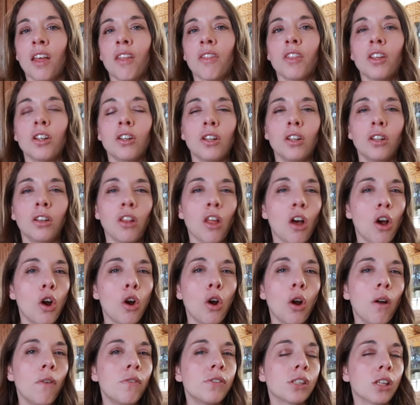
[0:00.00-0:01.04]
The
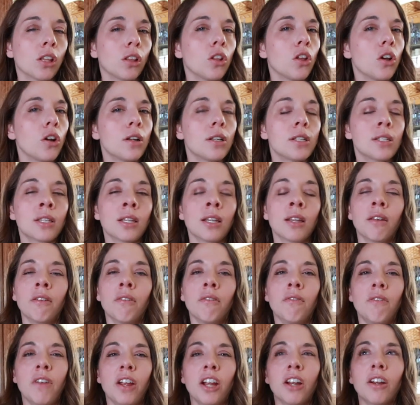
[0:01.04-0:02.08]
loaves looked
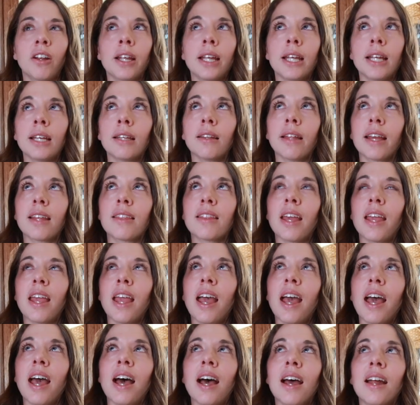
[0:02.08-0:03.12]
very like they
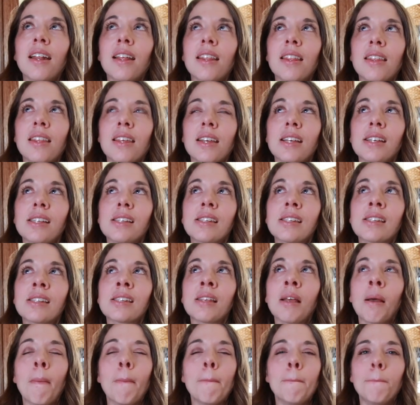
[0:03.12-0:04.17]
had
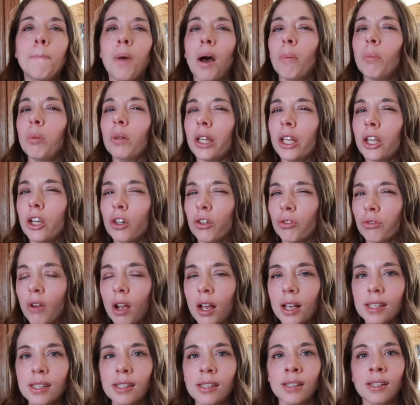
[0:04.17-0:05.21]
this bubbly
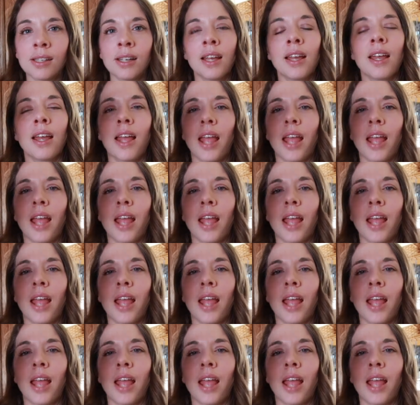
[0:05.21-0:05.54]
crust